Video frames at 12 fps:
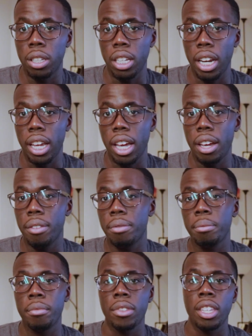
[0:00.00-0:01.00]
that I have.
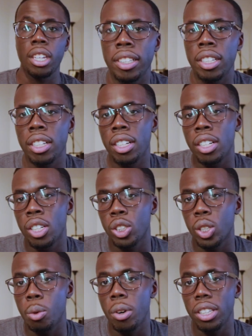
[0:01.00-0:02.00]

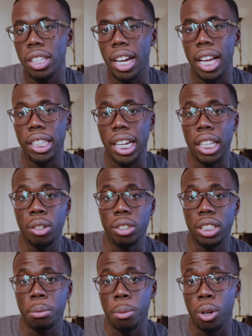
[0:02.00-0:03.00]
So the one thing I think I
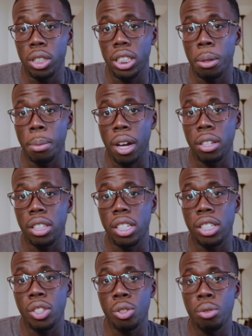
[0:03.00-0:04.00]
noticed the most about
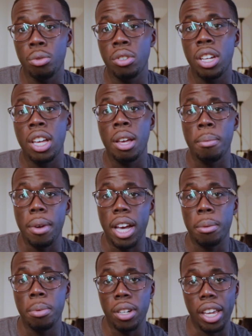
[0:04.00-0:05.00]
this new
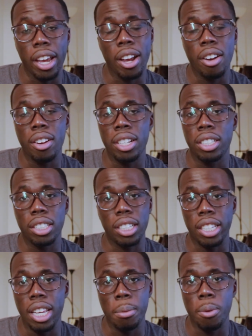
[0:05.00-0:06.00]
MacBook Air is just the
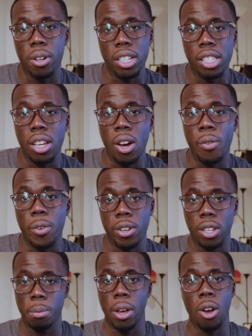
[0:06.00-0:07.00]
keyboard itself
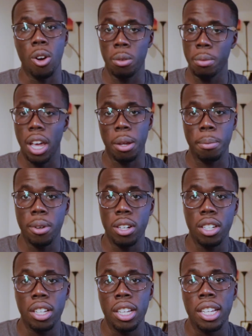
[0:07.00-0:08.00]
versus my old
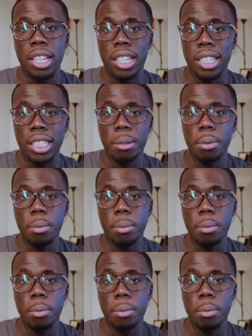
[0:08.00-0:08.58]
MacBook. Simply